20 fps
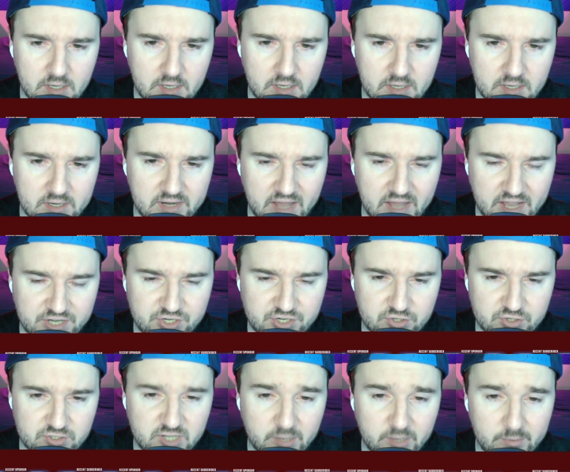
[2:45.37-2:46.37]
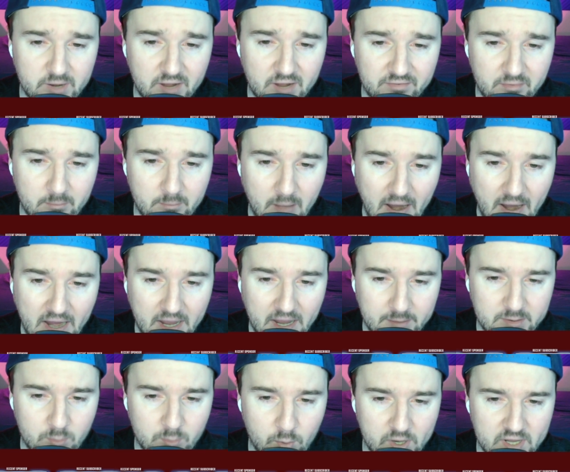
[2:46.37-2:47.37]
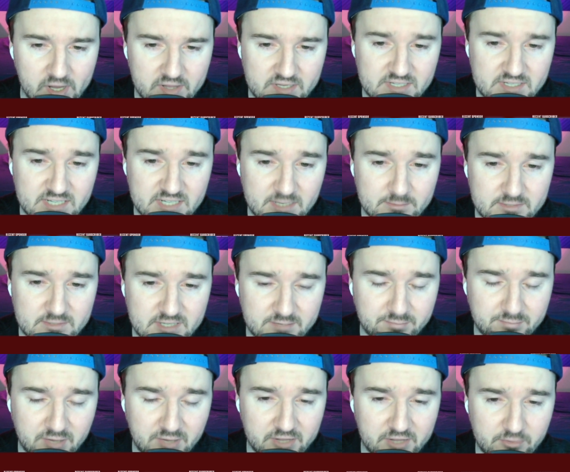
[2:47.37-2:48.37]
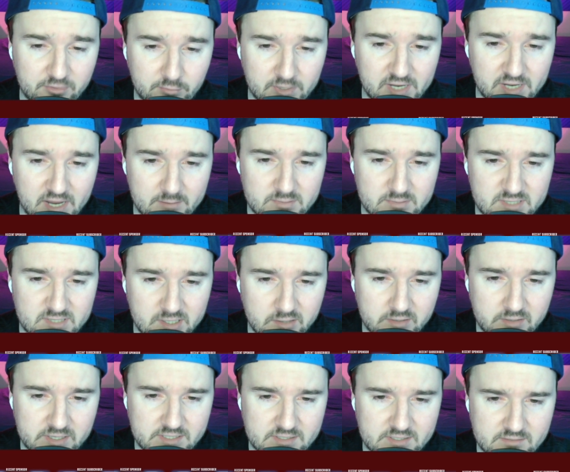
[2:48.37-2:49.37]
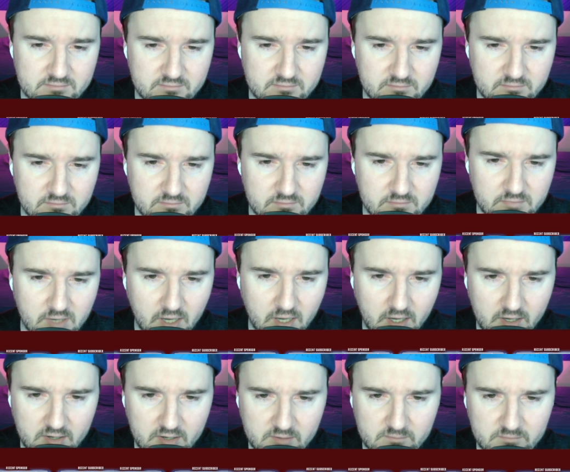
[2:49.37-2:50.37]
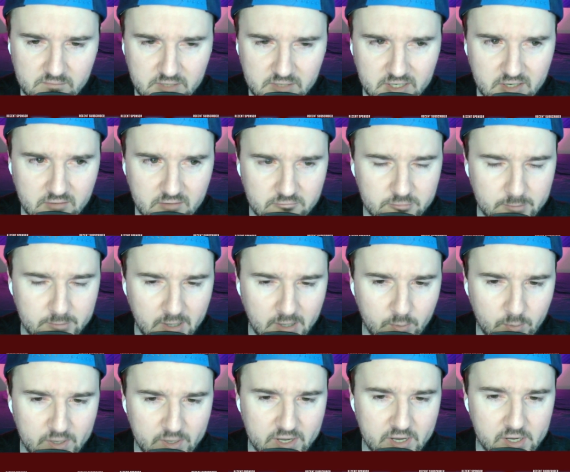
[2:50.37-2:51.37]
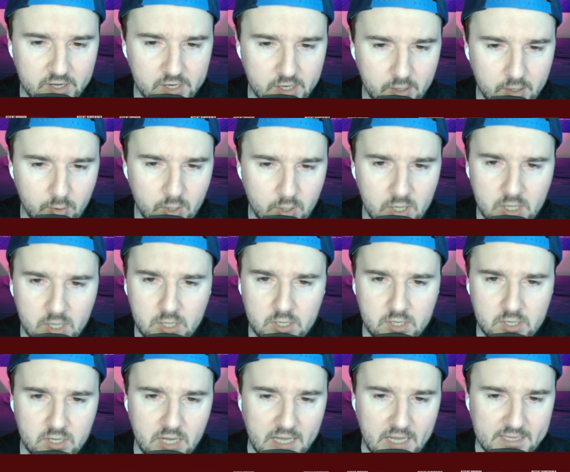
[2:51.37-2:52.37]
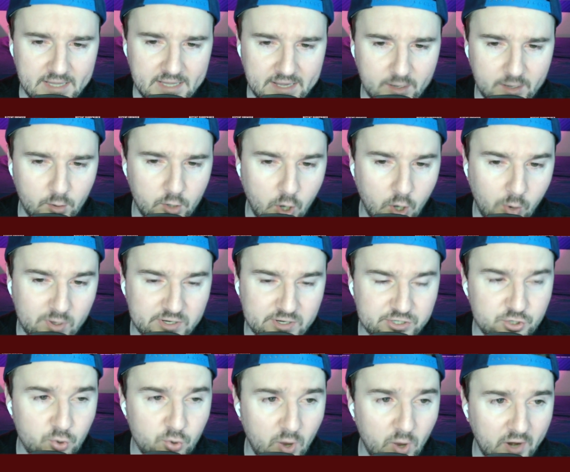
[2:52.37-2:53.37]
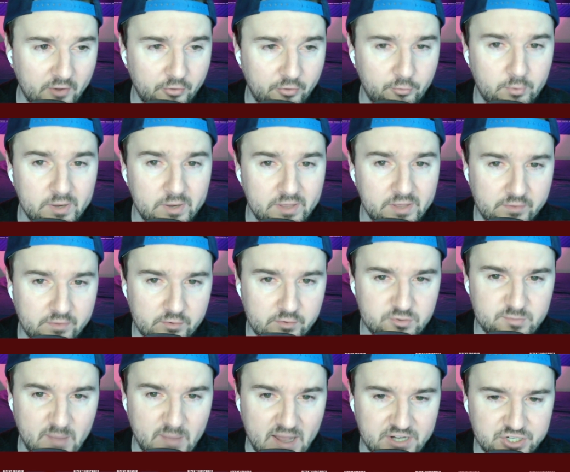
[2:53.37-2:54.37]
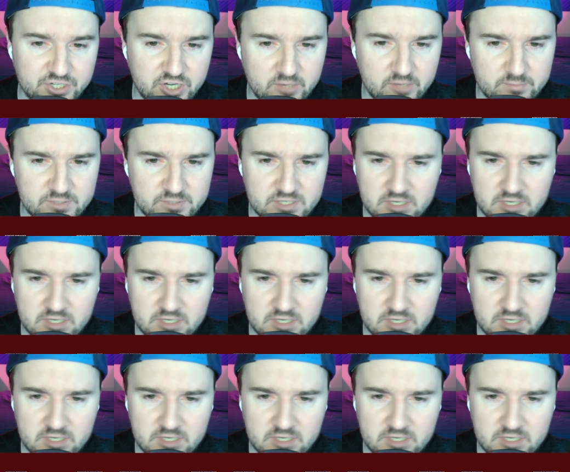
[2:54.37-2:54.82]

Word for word: Nationals coming off a Miami win. These teams did play a three game series, um, you know, about a week ago. Atlanta going two out of three in those matchups.